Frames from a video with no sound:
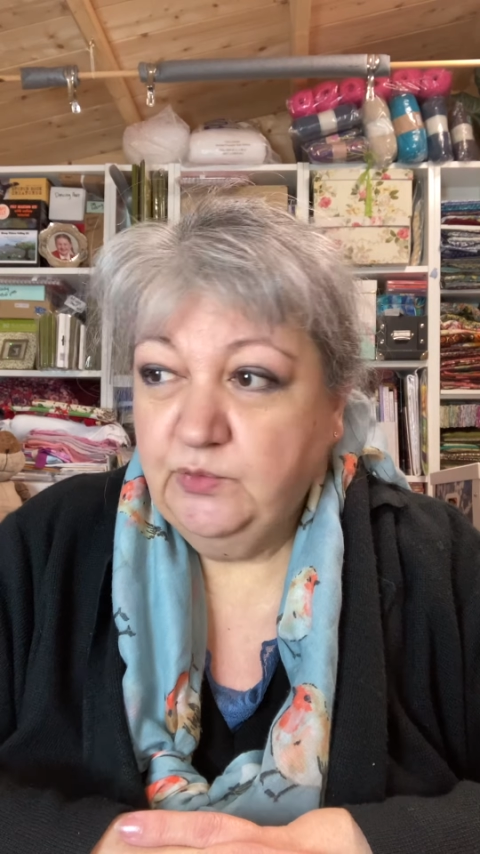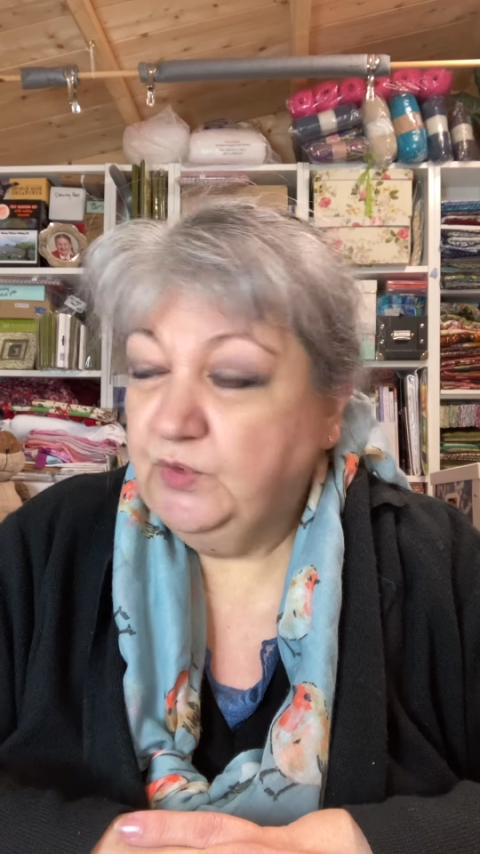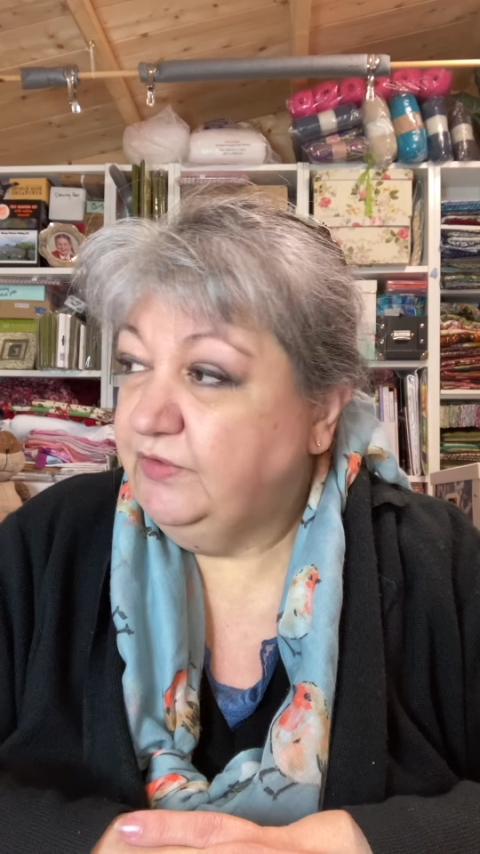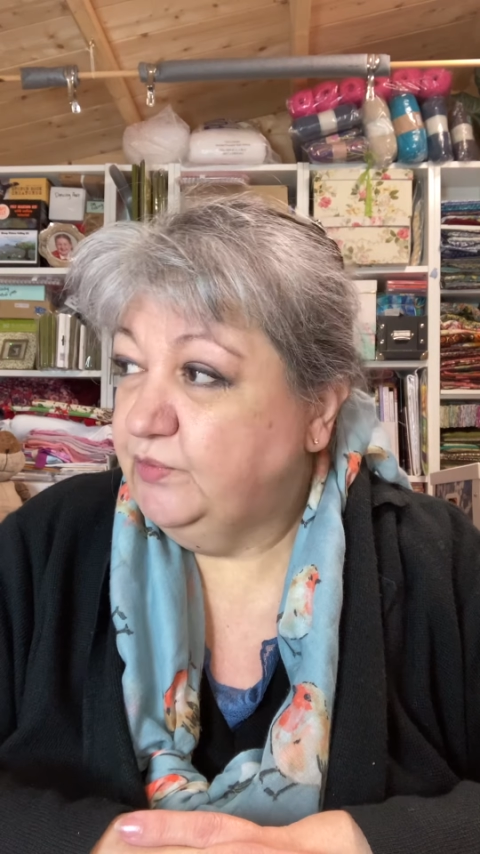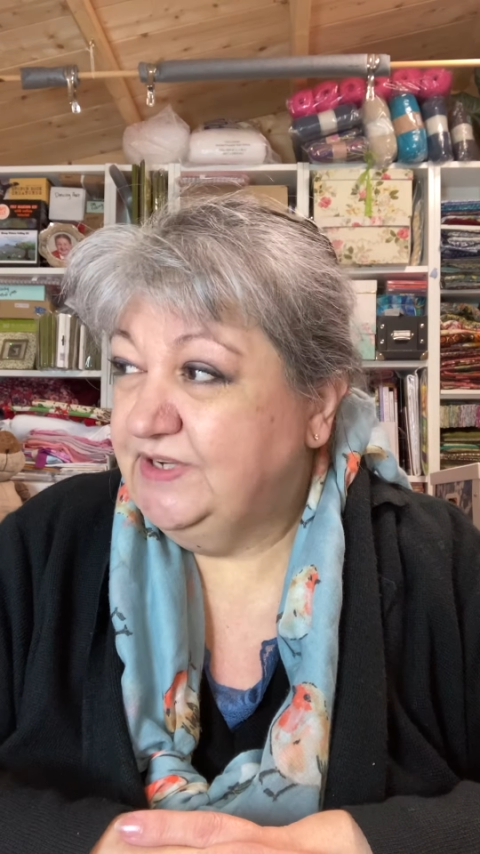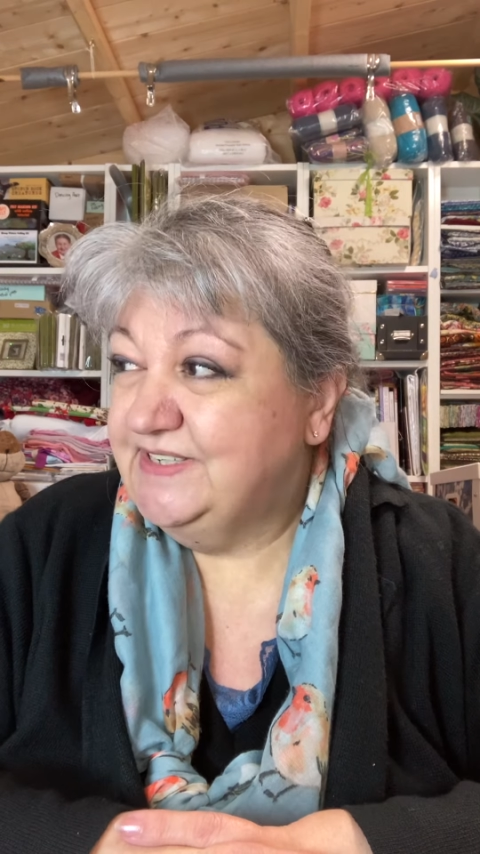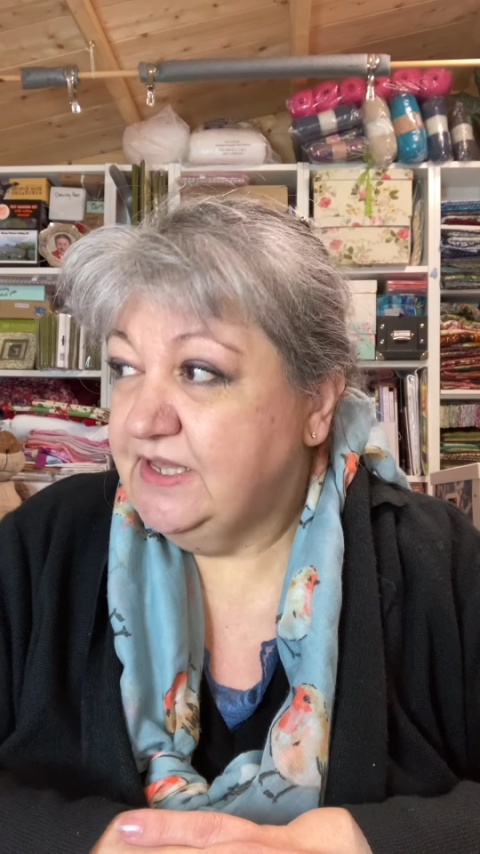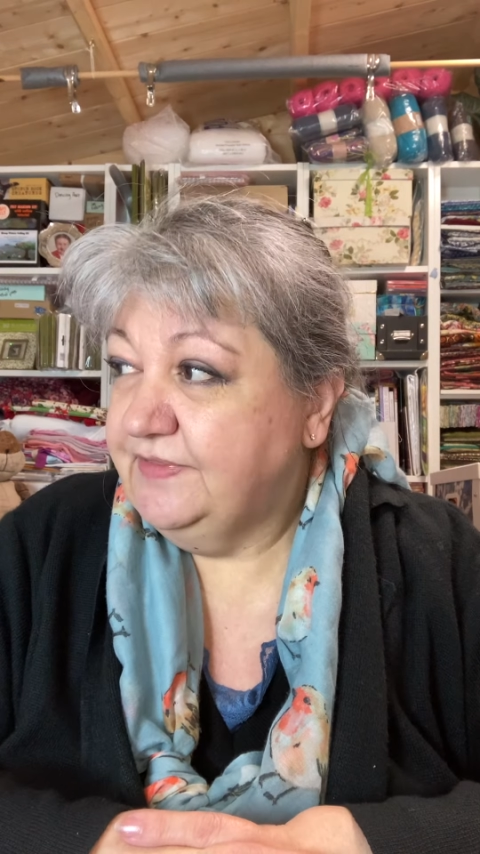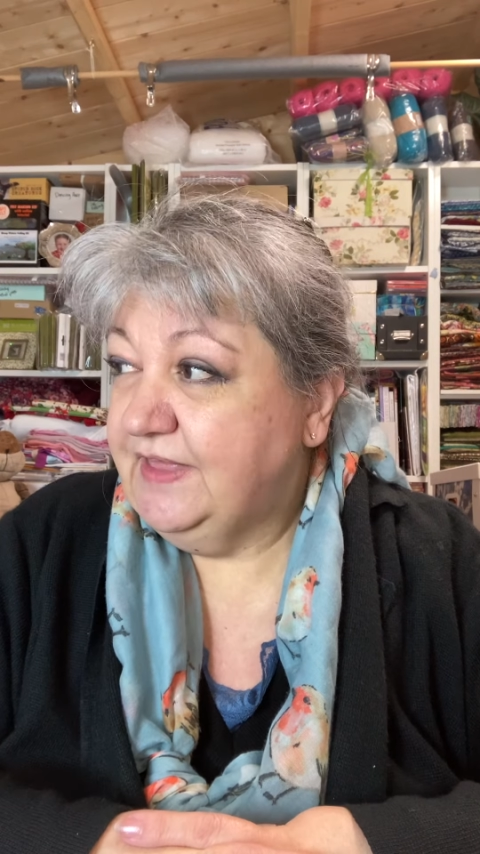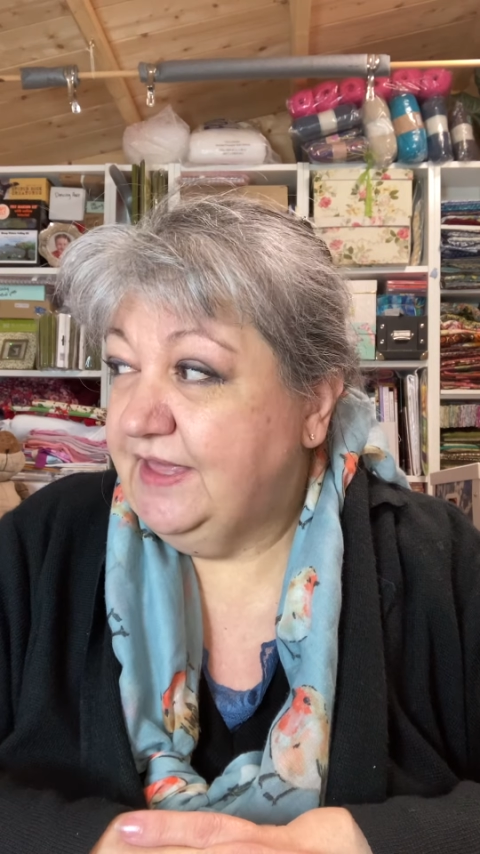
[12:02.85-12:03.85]
We
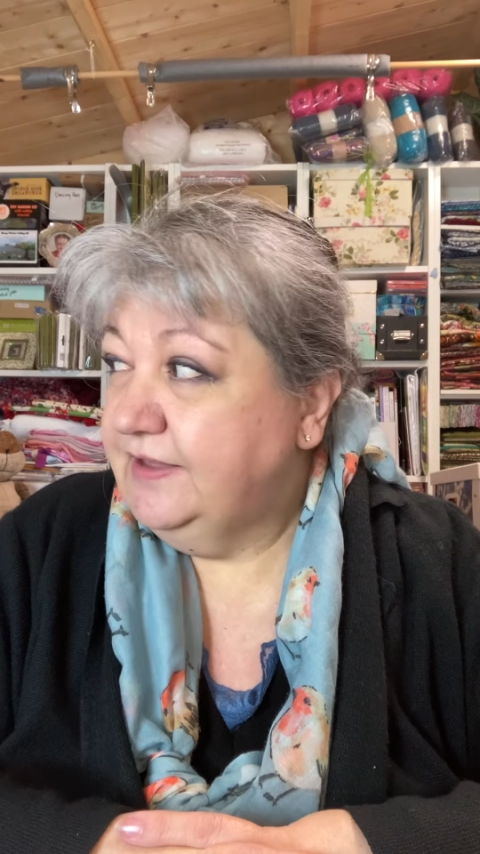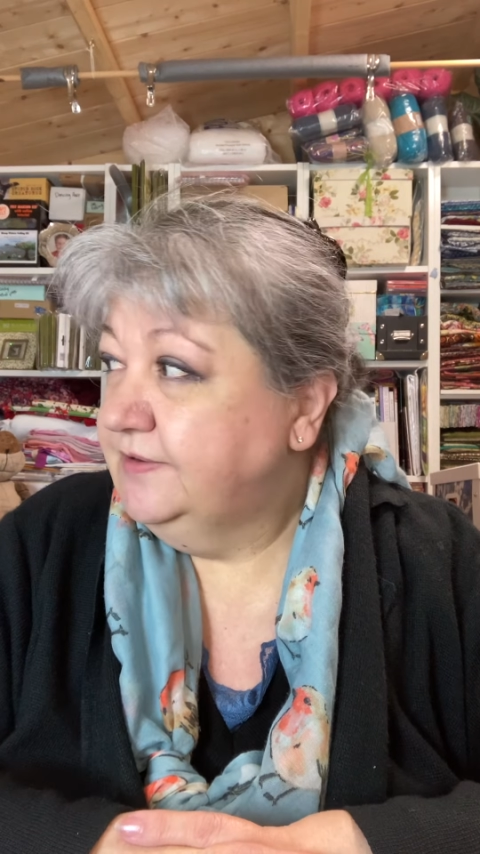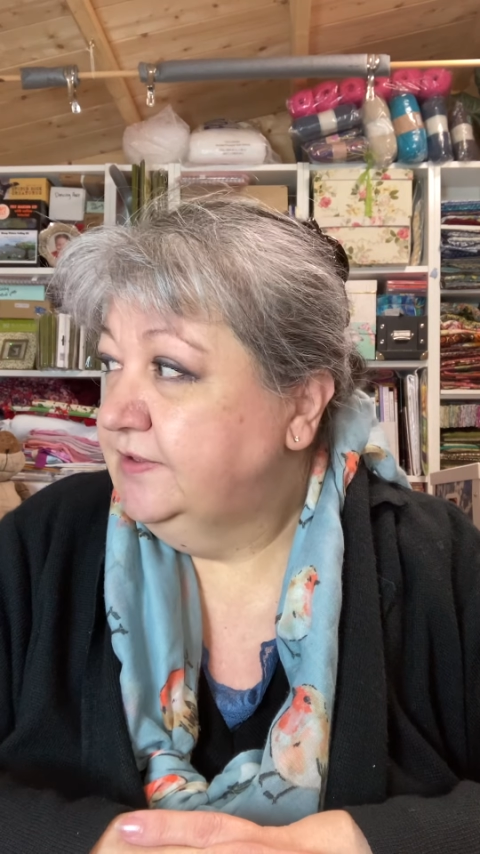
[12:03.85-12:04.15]
sat there